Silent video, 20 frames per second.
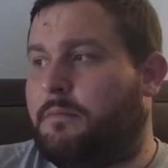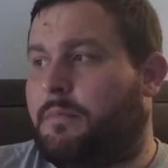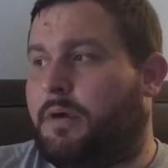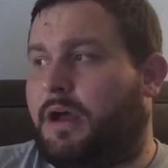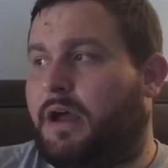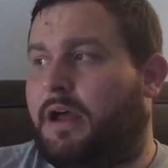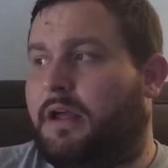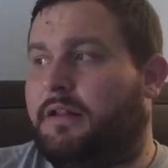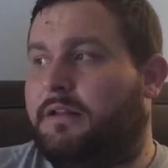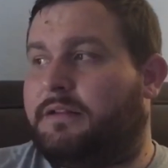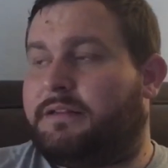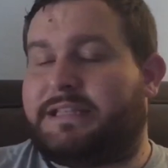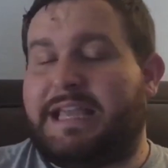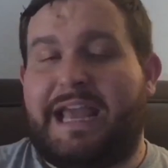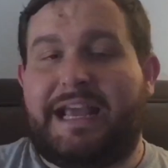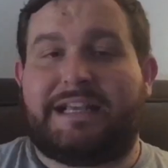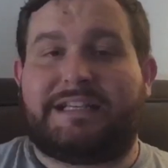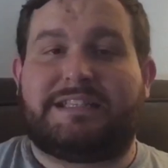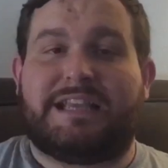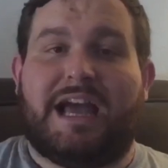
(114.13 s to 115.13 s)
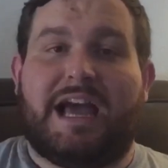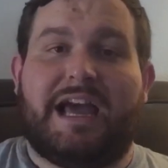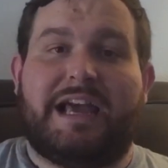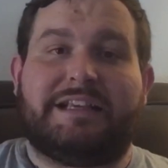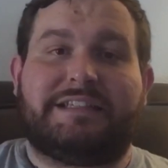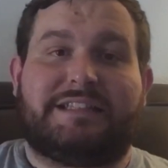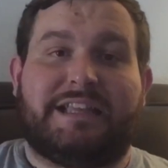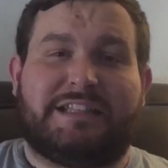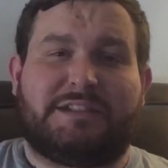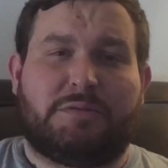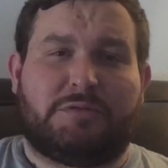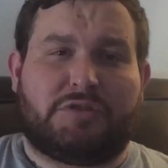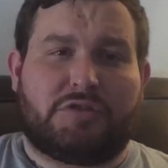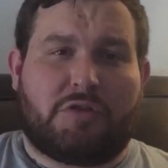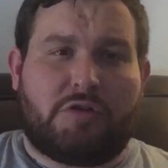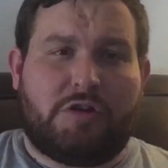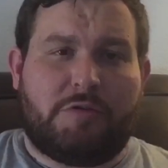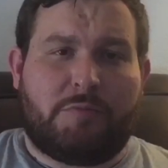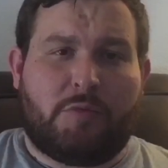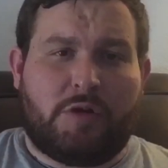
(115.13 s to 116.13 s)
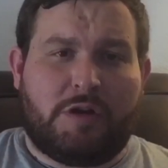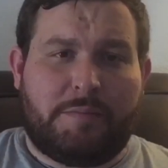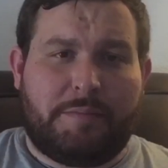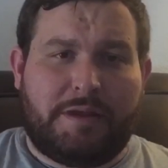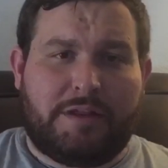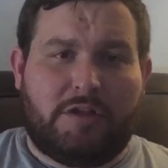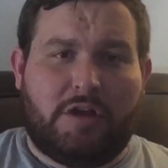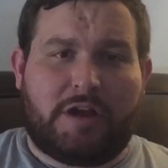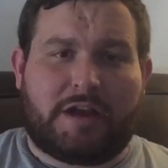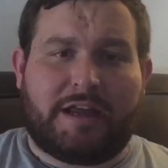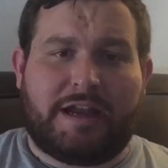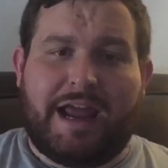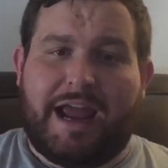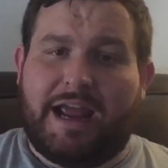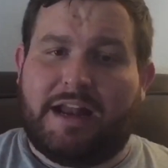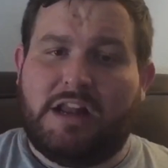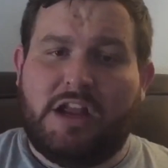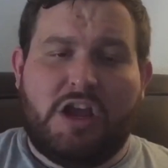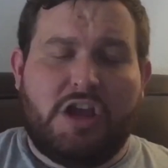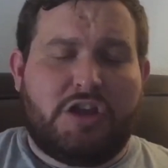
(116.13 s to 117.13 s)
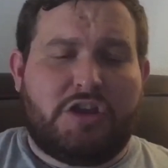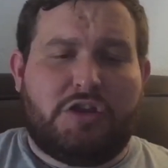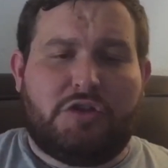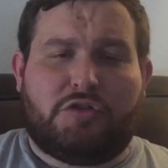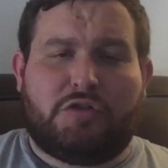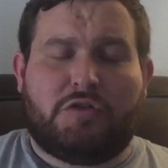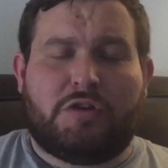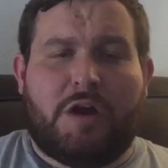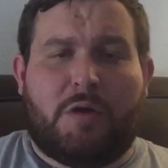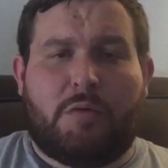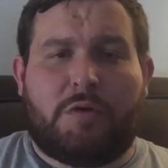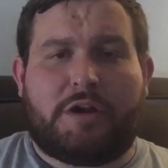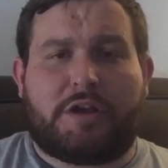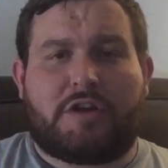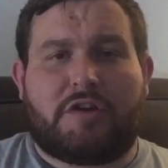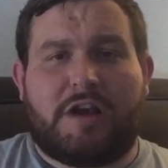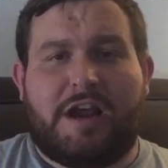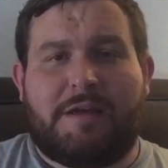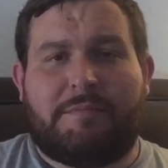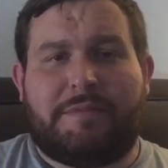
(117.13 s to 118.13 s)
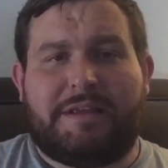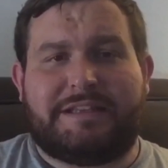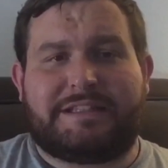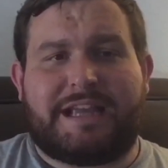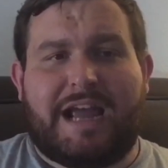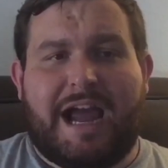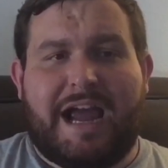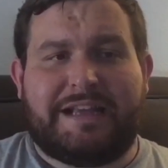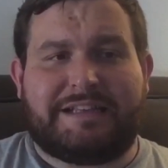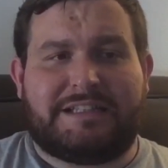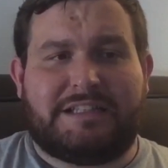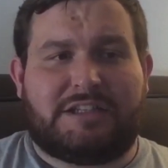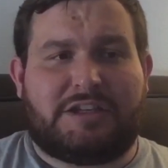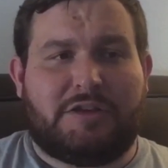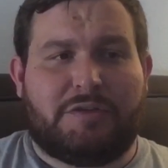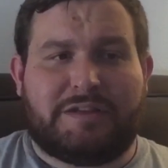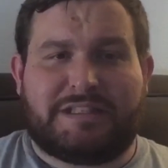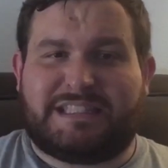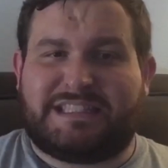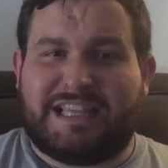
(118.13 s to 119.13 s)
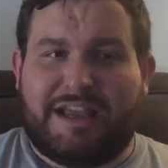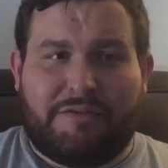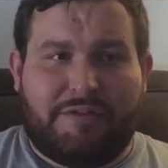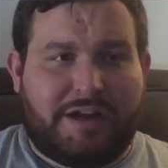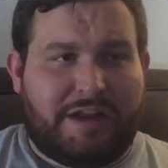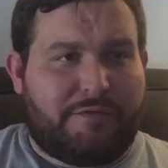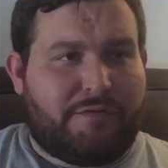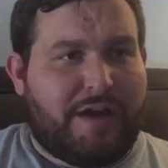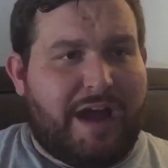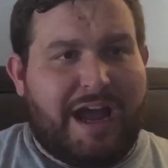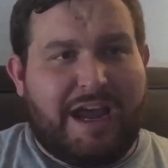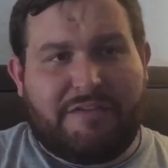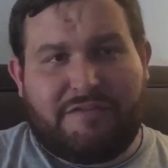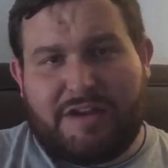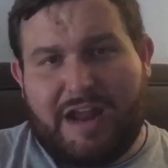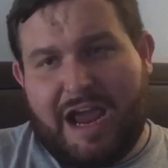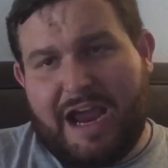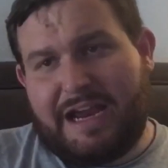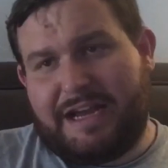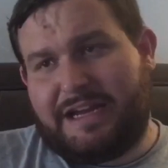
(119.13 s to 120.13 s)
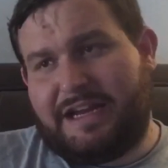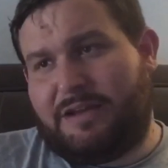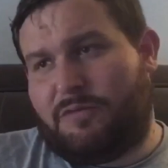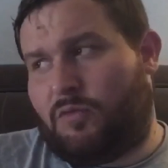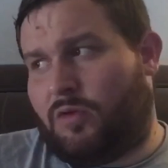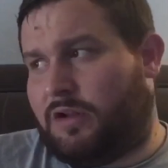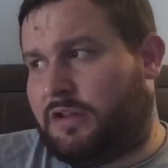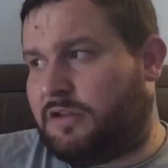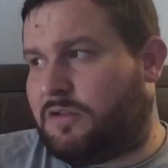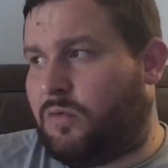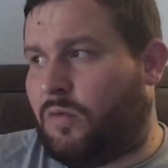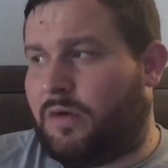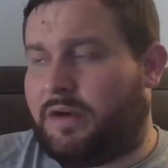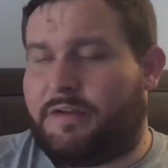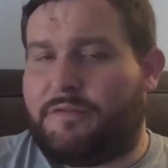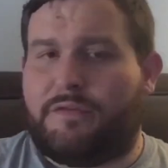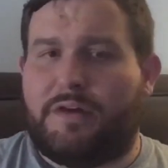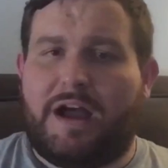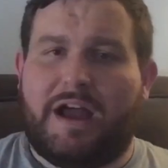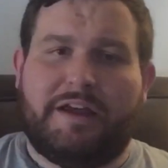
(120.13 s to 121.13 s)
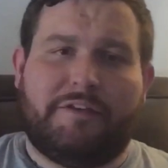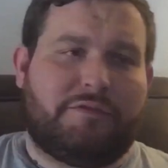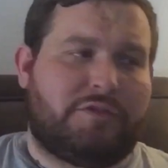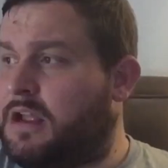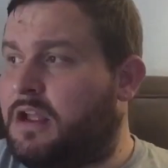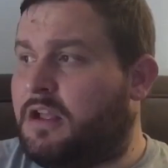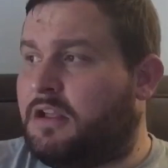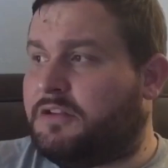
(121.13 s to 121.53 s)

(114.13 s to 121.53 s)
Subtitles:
But tank size, that's what you're going to want to be looking at. You do not want to cram these guys into a 75, 90, 125.